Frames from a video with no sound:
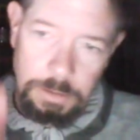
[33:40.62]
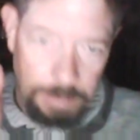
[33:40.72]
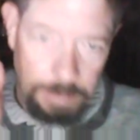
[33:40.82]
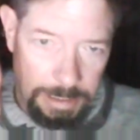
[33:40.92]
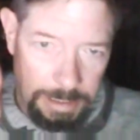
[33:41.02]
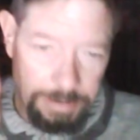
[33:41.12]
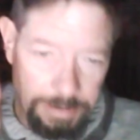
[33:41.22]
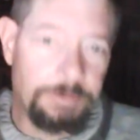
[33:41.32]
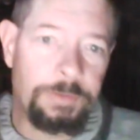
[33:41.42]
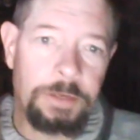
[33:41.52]
how
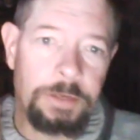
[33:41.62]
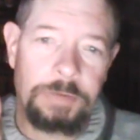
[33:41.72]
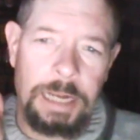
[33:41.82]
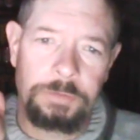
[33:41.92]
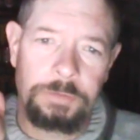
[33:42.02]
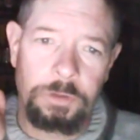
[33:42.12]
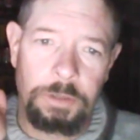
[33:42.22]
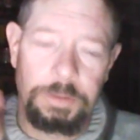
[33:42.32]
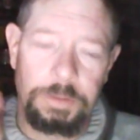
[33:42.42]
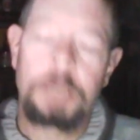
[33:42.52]
you never finished high
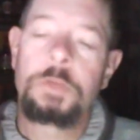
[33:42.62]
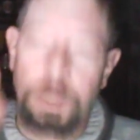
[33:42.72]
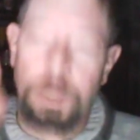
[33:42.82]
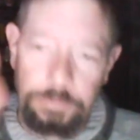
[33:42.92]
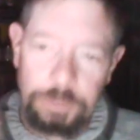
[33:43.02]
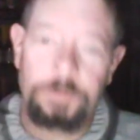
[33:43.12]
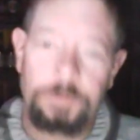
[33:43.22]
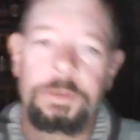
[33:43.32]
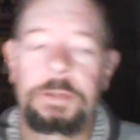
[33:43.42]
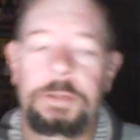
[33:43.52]
school or anything. Well, that was
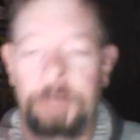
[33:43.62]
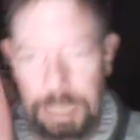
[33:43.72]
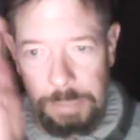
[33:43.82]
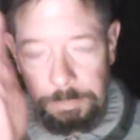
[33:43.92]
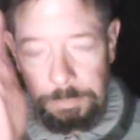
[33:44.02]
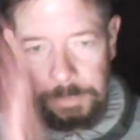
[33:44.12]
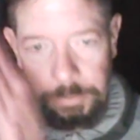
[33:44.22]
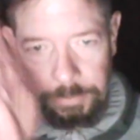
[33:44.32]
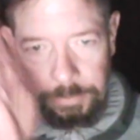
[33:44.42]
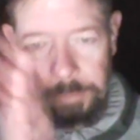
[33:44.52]
interesting. See, they had a it
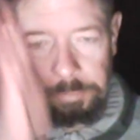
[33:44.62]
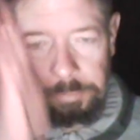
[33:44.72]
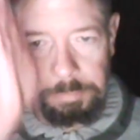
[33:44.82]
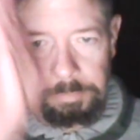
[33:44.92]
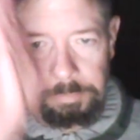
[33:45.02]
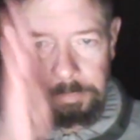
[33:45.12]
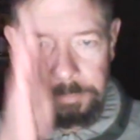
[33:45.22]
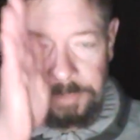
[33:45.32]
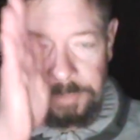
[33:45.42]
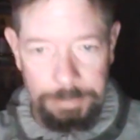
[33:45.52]
was a
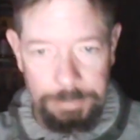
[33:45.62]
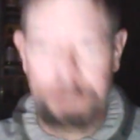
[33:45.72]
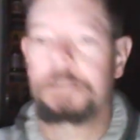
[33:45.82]
topic.